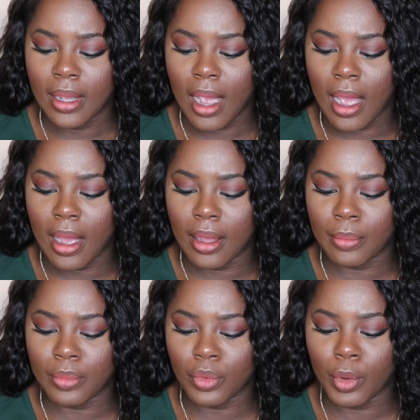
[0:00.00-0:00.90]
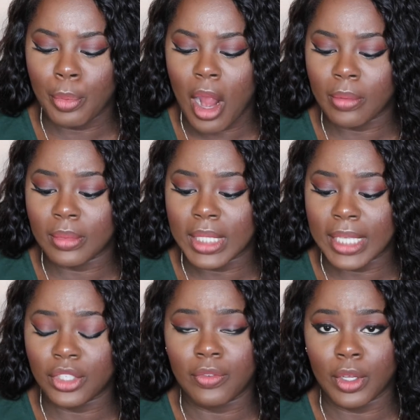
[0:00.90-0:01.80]
the real problem is
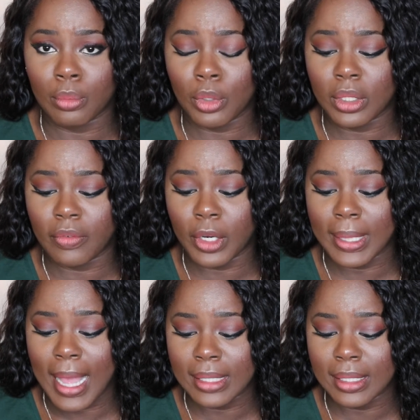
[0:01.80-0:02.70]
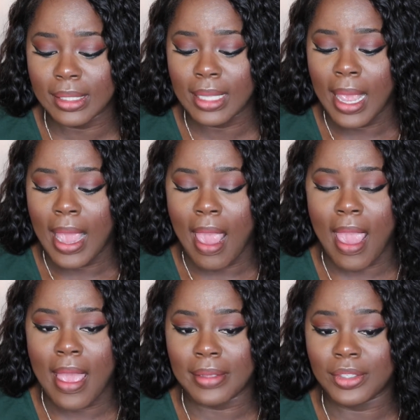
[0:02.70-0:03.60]
that she failed most of her classes
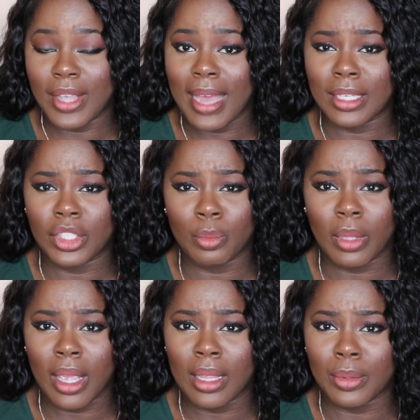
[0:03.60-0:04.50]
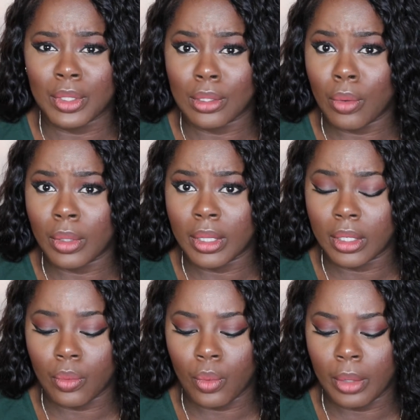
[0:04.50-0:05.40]
and she had a GPA that was lower
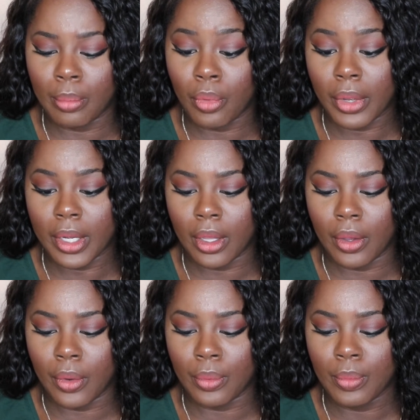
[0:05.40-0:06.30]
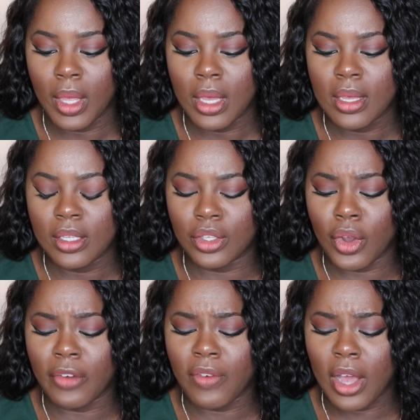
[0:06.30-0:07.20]
than a 1.0. So
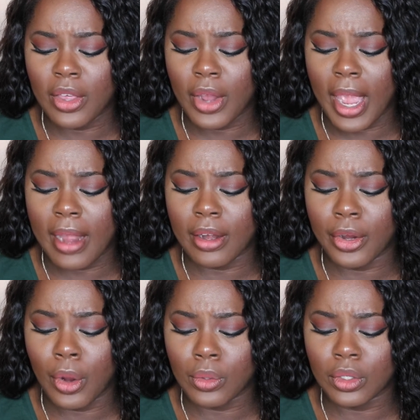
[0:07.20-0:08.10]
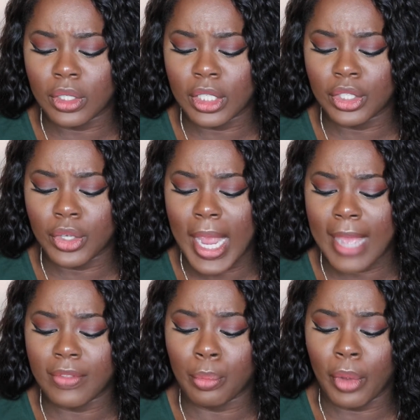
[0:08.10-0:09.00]
her father and her older sister
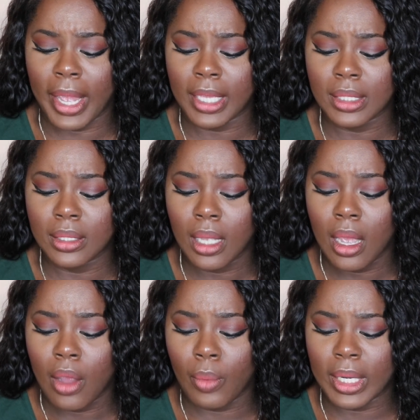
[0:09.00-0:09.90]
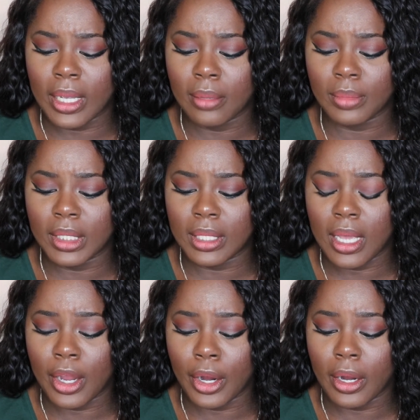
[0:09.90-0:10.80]
have the brains. When it comes
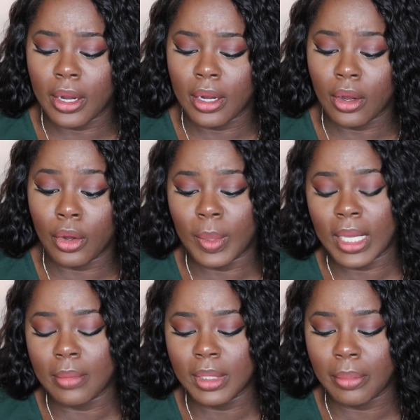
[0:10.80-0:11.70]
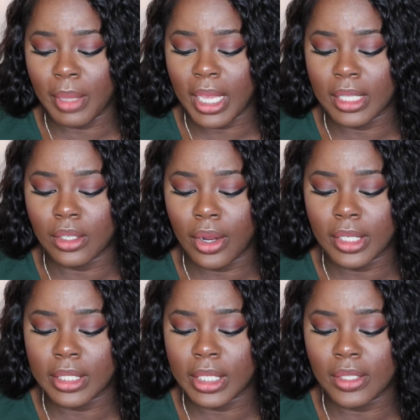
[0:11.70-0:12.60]
to her, or when it comes to me, it's
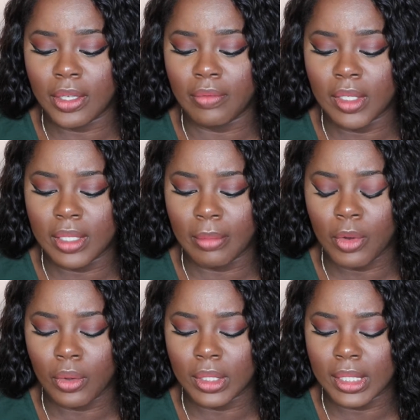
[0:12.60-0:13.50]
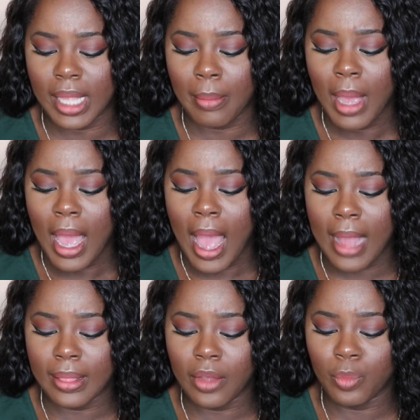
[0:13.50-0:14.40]
hard to achieve the same goals as them.
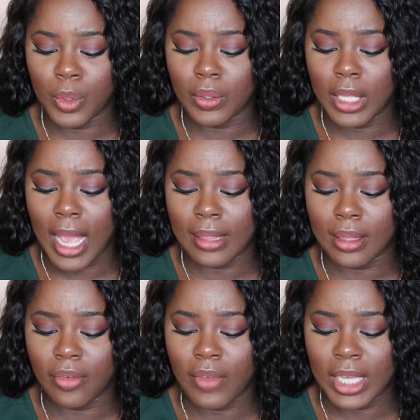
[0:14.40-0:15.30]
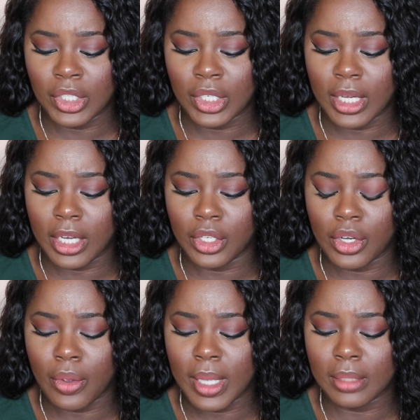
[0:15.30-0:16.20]
I love beauty, I love fashion, and
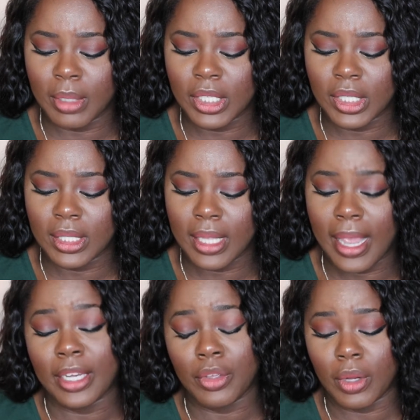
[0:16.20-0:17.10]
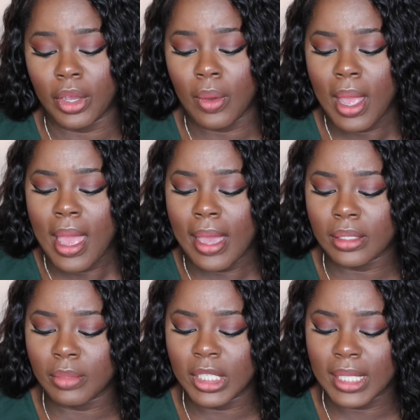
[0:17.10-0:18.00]
as much as
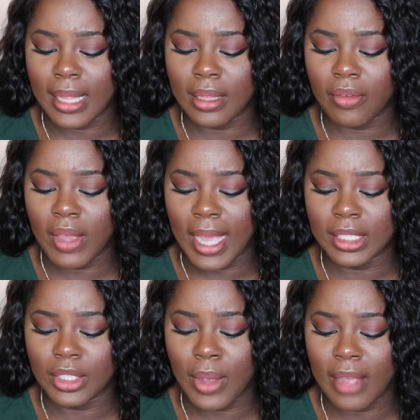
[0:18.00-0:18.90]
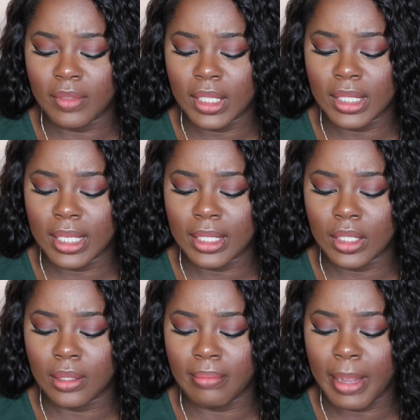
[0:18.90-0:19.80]
I love it, I still have to stick
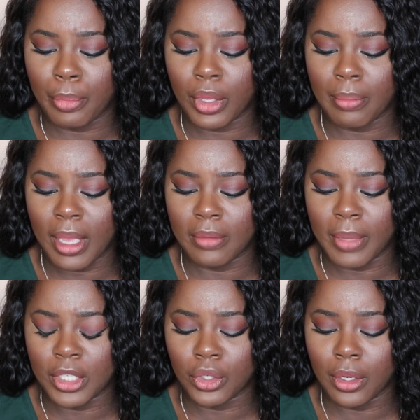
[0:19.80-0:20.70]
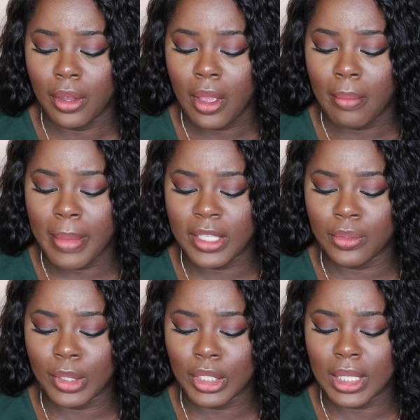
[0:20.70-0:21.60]
to my pre-med major. My
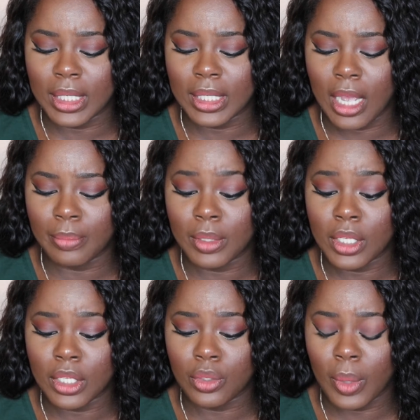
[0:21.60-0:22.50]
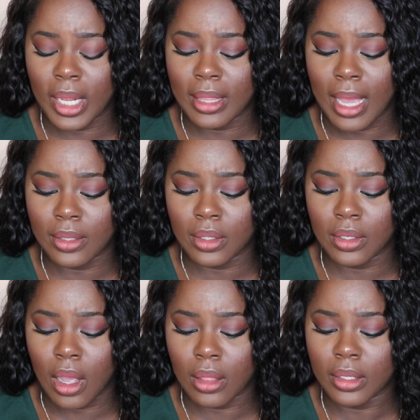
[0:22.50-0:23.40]
tuition is up to
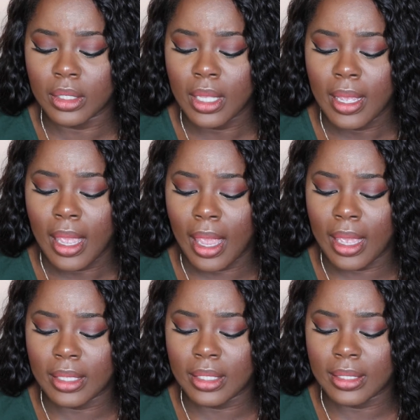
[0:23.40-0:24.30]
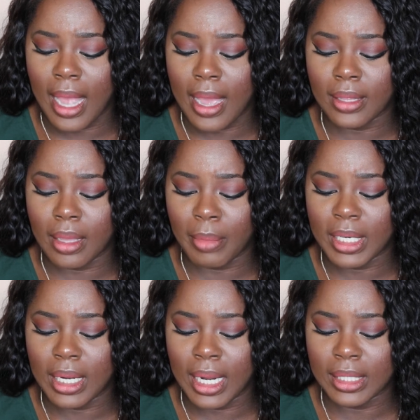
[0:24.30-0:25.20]
$20,000. It's sad that my
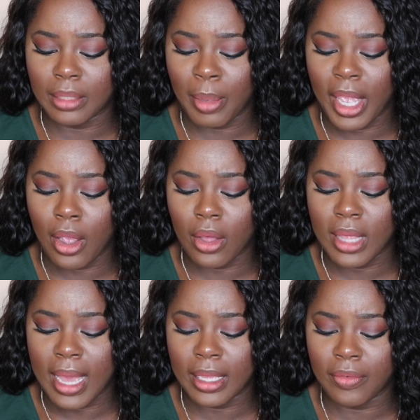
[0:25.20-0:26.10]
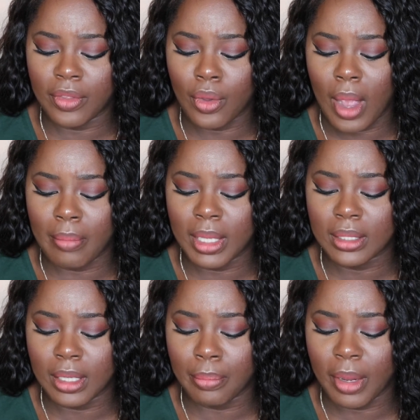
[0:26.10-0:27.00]
dad has to pay all that, even though I
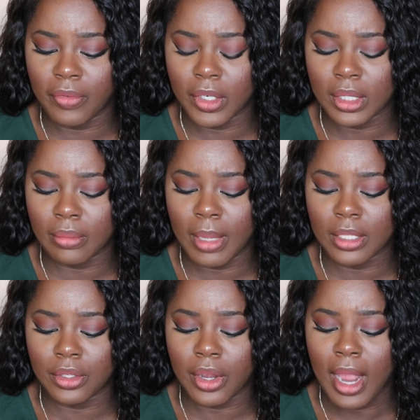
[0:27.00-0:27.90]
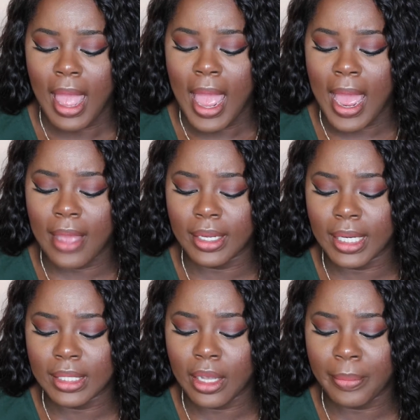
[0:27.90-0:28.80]
messed up my first semester. How can
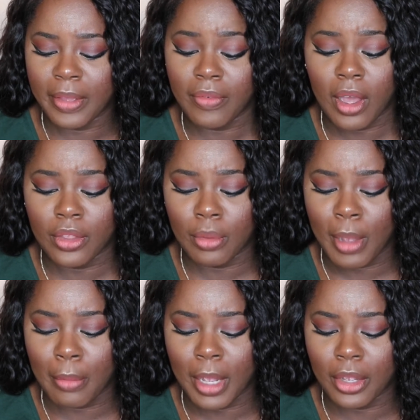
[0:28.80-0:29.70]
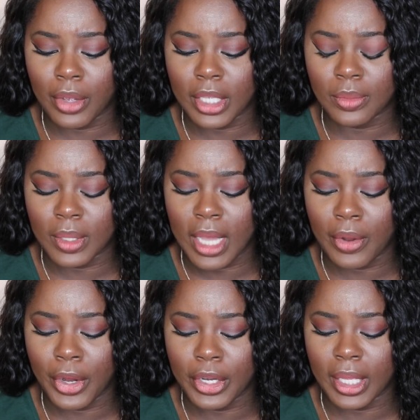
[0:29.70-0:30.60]
I tell my father about my grades
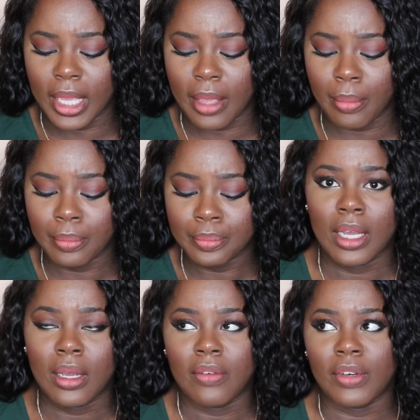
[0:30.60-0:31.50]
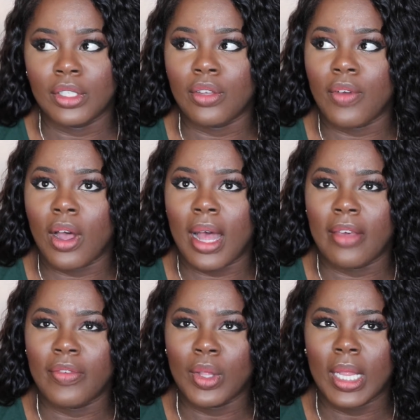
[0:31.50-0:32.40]
without hurting him? First of all, I
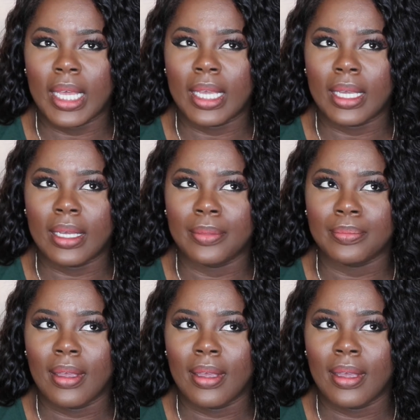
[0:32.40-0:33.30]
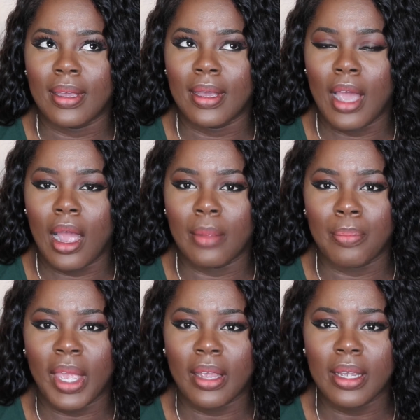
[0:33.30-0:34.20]
feel like our
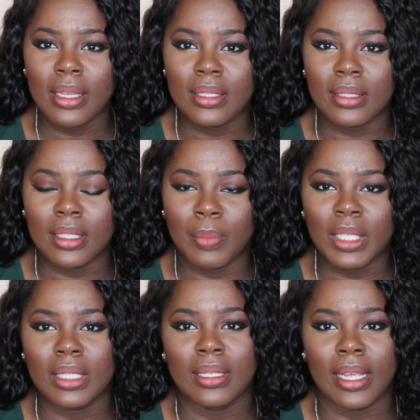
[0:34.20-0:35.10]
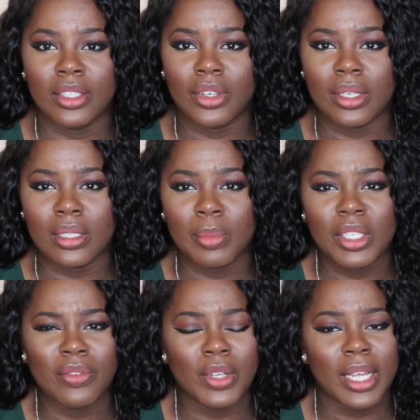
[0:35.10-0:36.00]
parents, especially Nigerians,
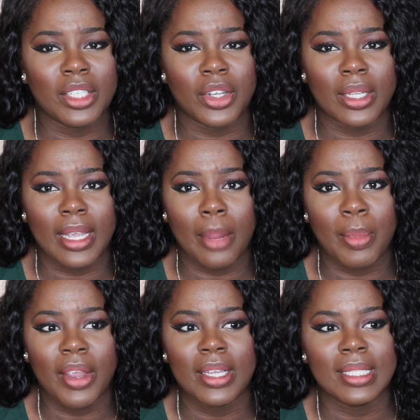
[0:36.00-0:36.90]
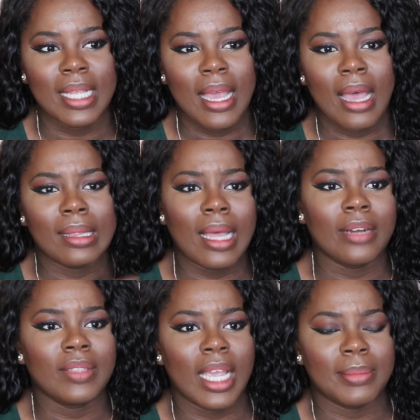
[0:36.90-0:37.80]
especially if you're Nigerian, like our parents a lot
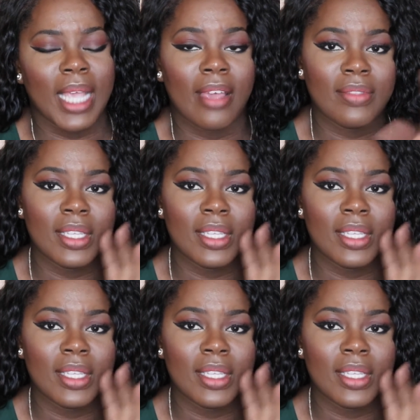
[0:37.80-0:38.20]
of times have